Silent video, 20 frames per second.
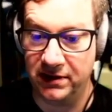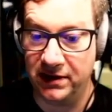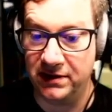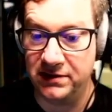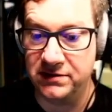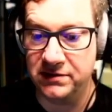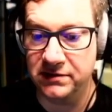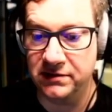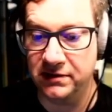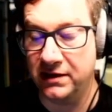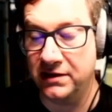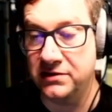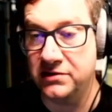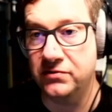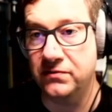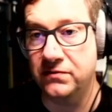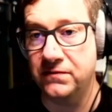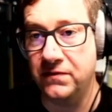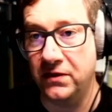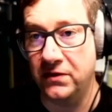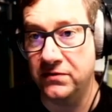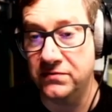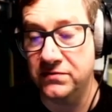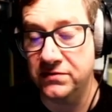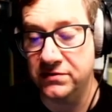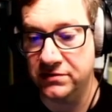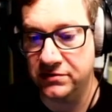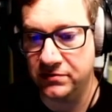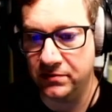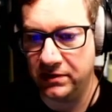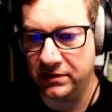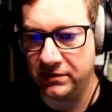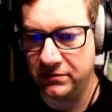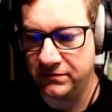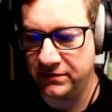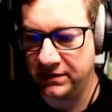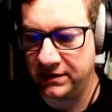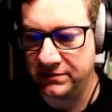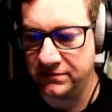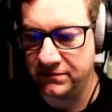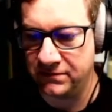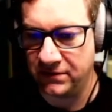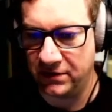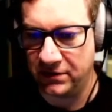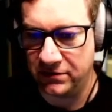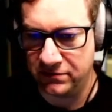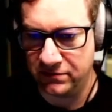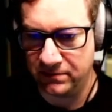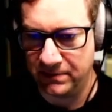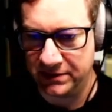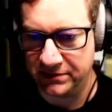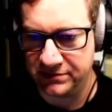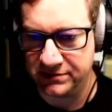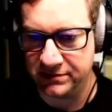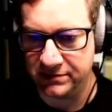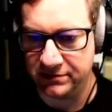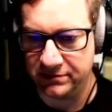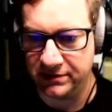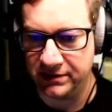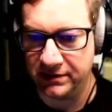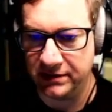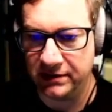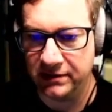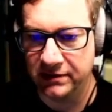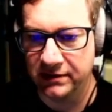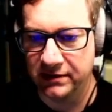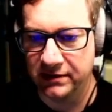and your phones as well. If you had a phone mounted on here,